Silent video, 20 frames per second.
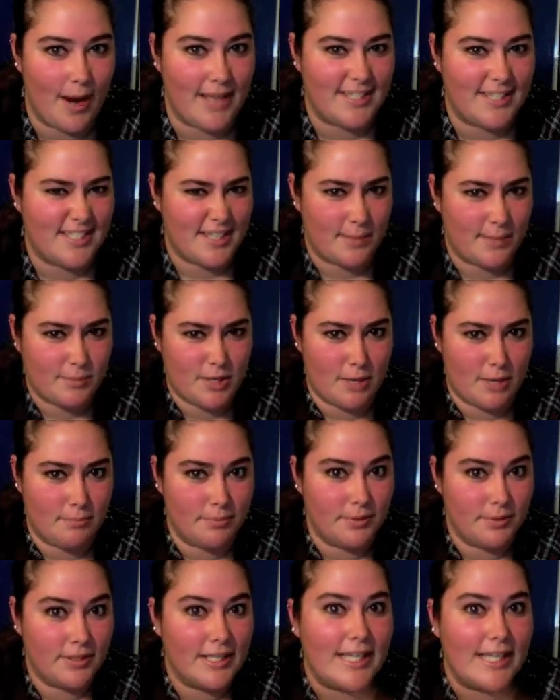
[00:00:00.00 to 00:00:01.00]
I stepped
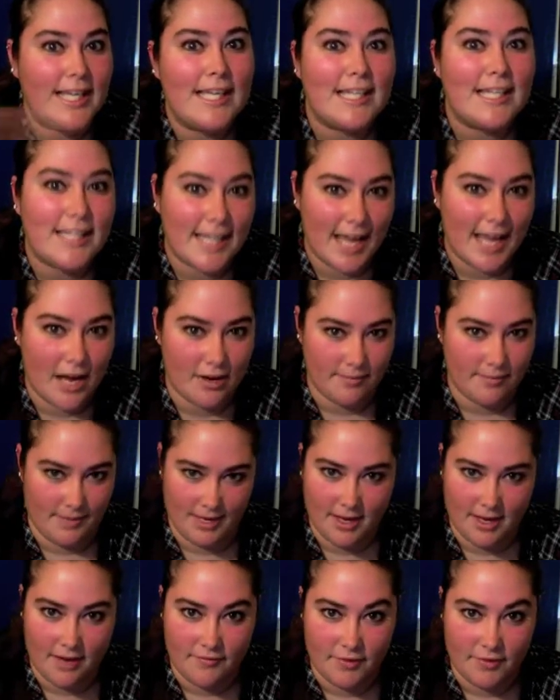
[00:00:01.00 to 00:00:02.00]
completely out of
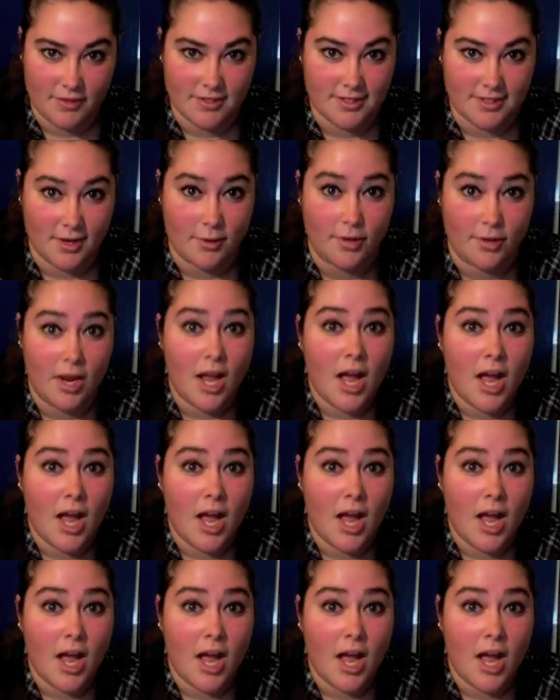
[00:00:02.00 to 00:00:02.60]
my comfort zone,